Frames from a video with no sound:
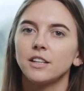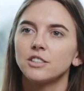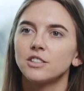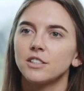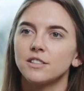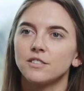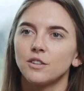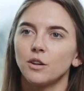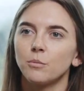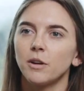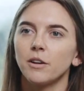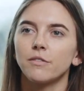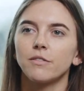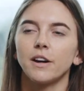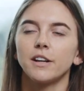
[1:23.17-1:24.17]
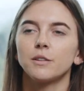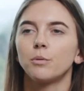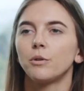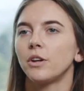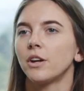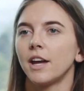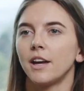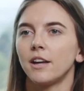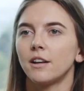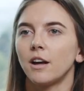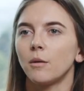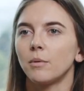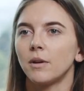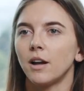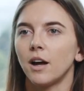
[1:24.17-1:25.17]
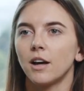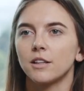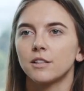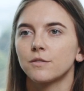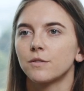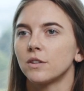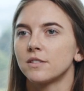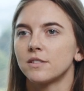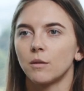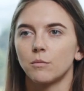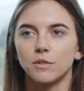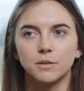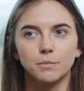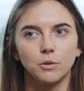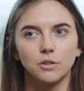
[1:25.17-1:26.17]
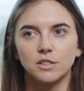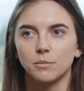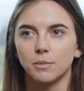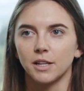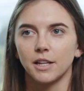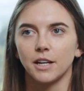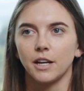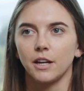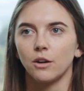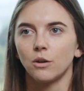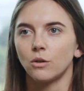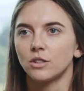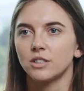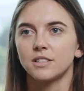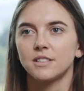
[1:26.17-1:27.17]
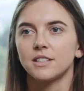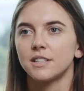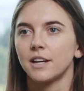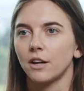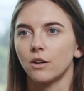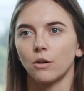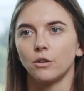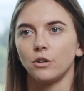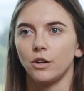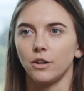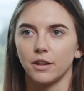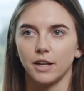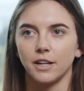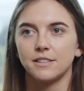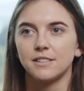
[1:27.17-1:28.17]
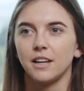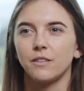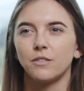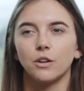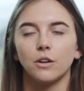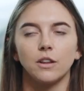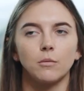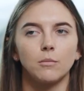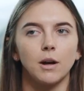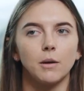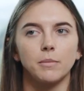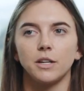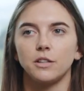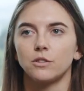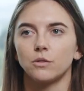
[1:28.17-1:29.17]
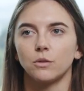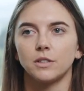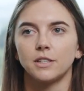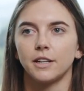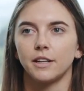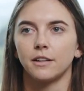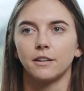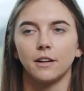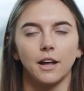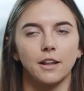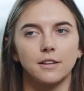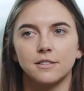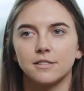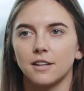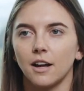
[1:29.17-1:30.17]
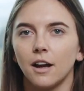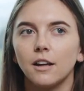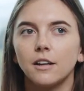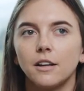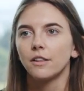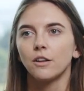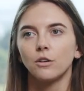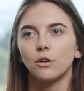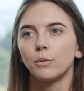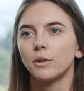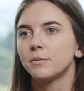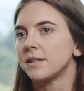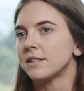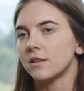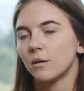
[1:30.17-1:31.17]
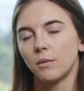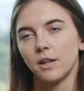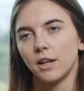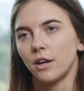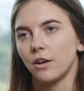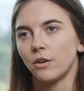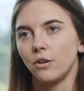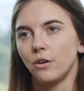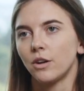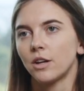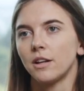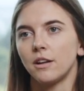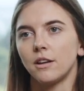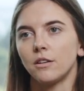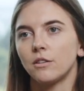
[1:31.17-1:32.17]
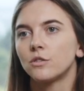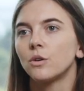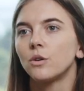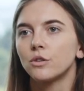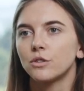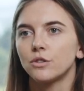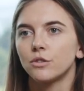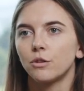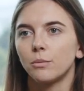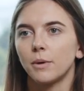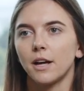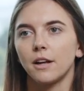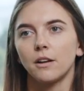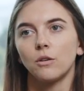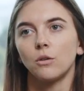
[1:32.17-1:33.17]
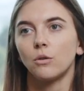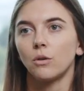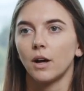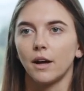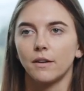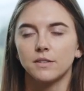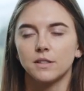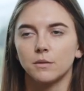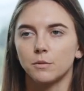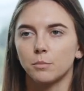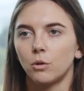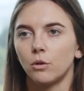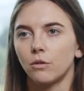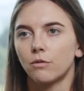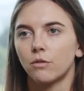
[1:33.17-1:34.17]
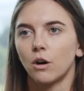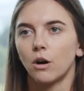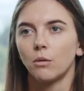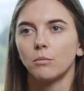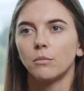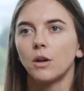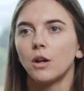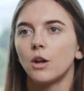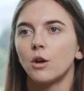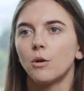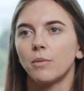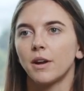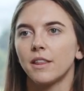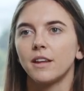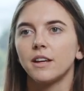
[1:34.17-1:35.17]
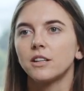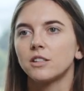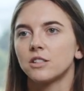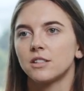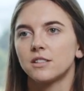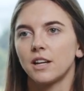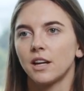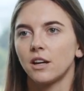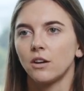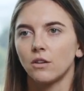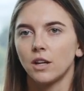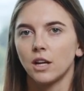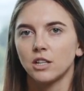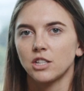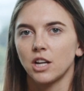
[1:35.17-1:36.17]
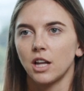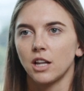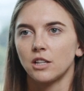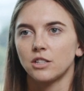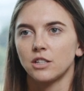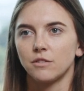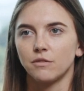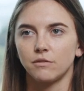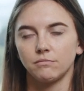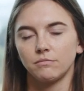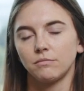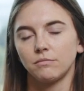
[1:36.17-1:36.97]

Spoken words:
it's just don't be afraid to put your hand up and ask for some responsibility or just to take on new things, even though they might be daunting at the start. There'll always be someone there who you can talk to about it or have some support from, but I think it's just taking on that challenge and